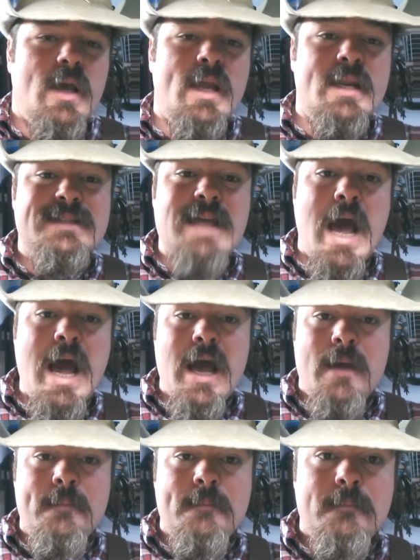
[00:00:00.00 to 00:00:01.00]
and his
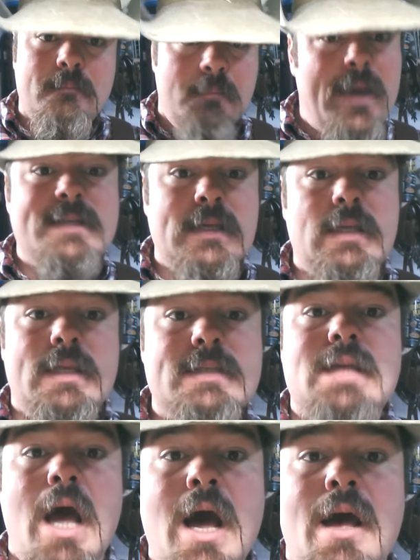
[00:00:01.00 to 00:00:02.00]
time, basically
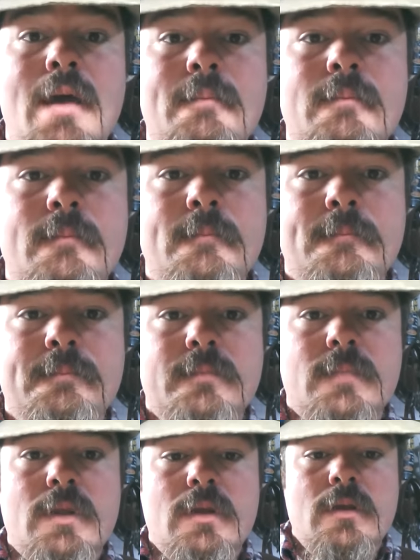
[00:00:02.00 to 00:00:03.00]
his time.
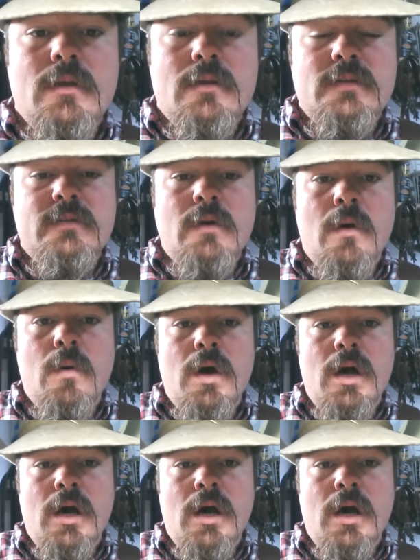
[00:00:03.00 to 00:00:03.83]
So